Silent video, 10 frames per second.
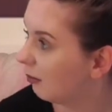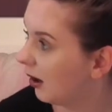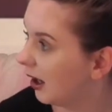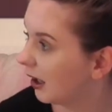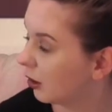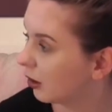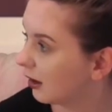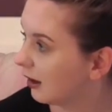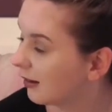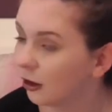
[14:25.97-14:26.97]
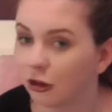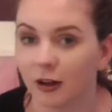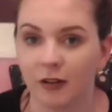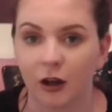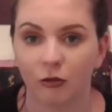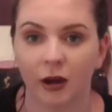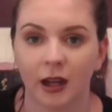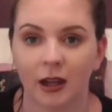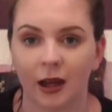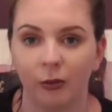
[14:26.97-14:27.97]
My goodness, I should have like a
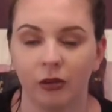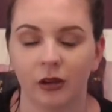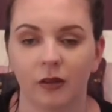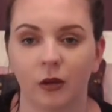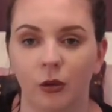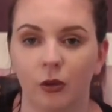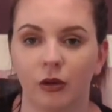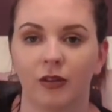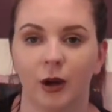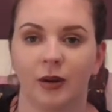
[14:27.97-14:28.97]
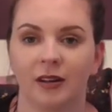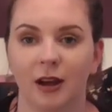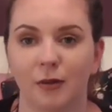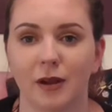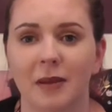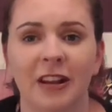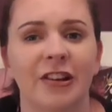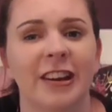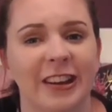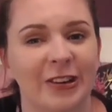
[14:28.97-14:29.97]
rain counter in the corner of how many times I
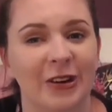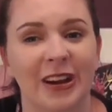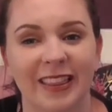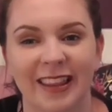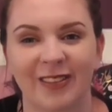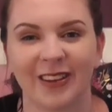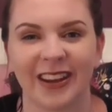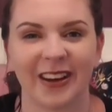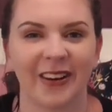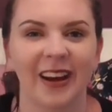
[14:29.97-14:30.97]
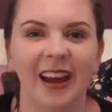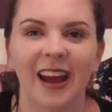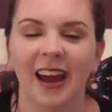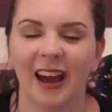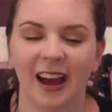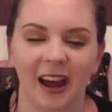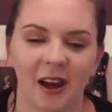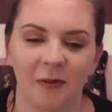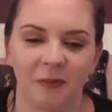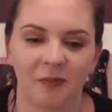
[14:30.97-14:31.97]
mention it during this video.
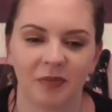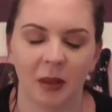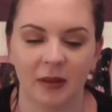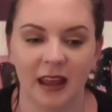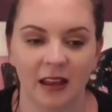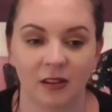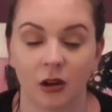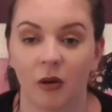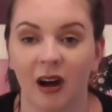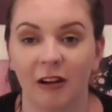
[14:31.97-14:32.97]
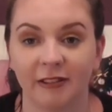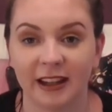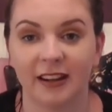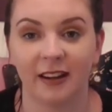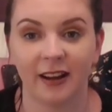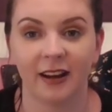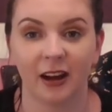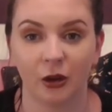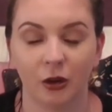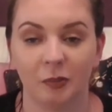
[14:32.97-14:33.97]
But yes, no, I really like
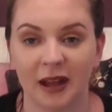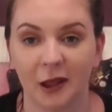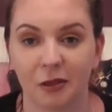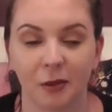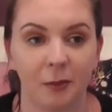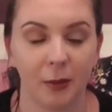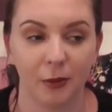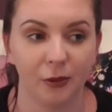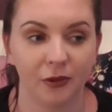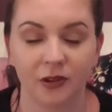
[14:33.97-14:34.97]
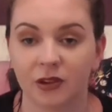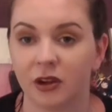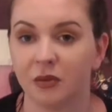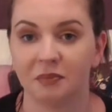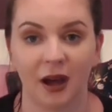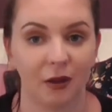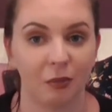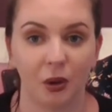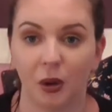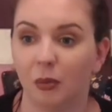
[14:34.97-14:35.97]
a good bath. Bubbles, bath
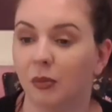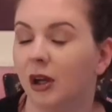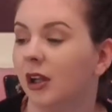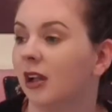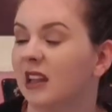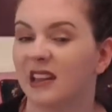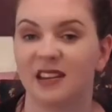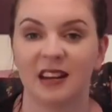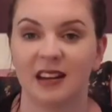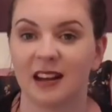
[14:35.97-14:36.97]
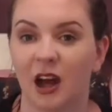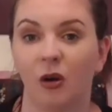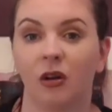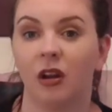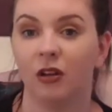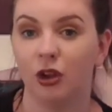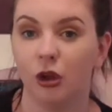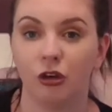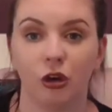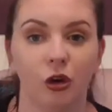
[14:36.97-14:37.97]
bomb, sitting down,
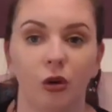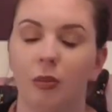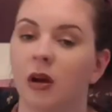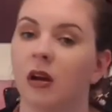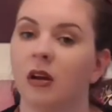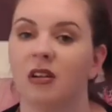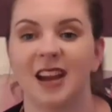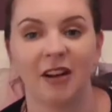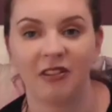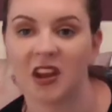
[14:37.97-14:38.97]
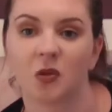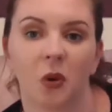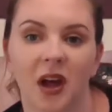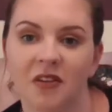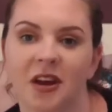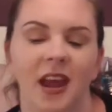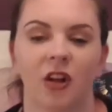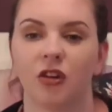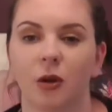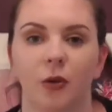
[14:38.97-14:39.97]
YouTube, Netflix, whatever,
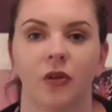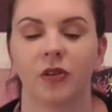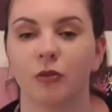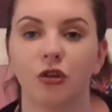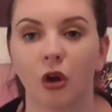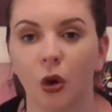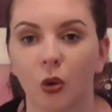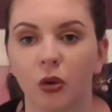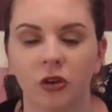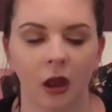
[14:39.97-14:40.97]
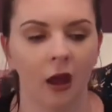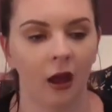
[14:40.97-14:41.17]
catching up on some shows,